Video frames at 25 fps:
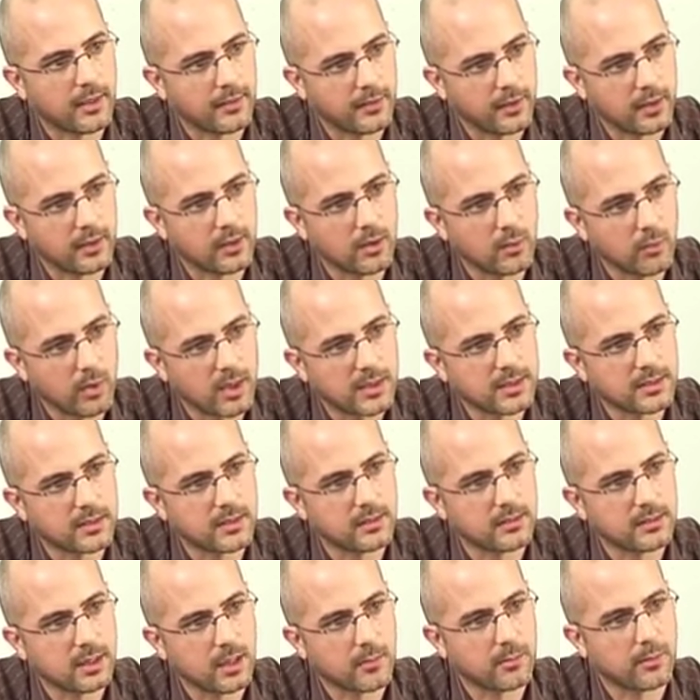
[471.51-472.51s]
as in the
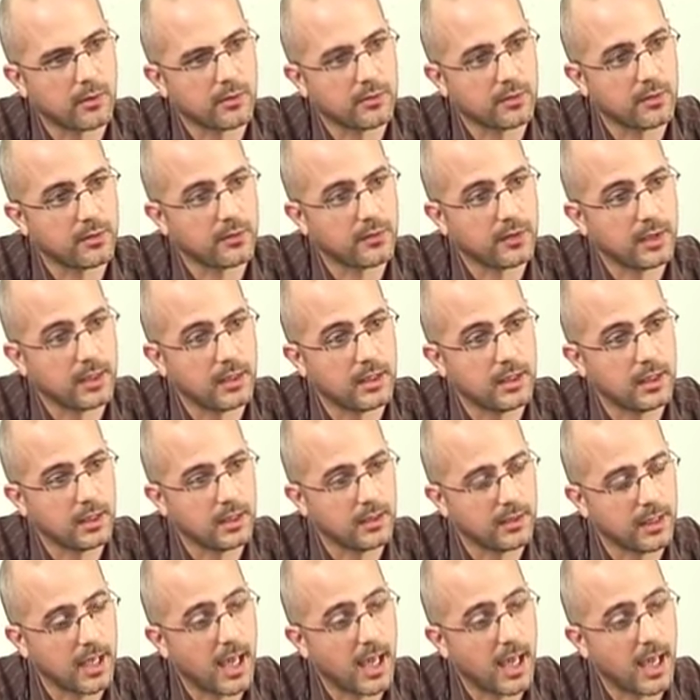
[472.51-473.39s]
western suburbs of Sydney,